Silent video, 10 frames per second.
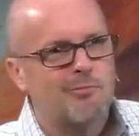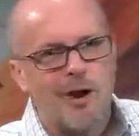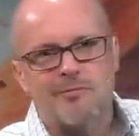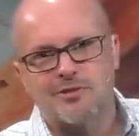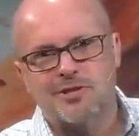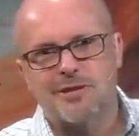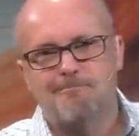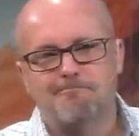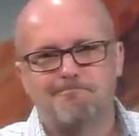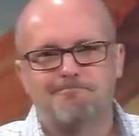prophecy.
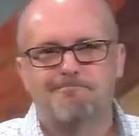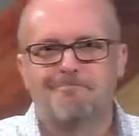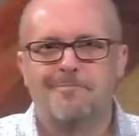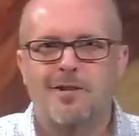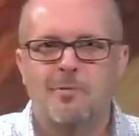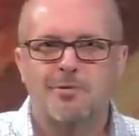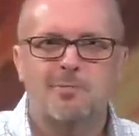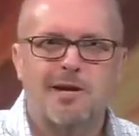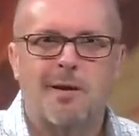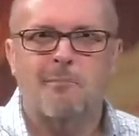They
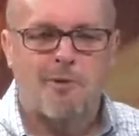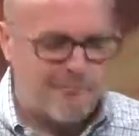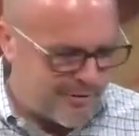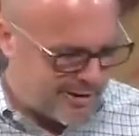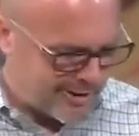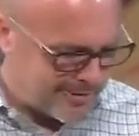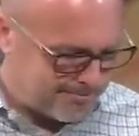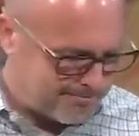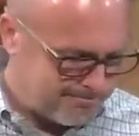almost become prophetic.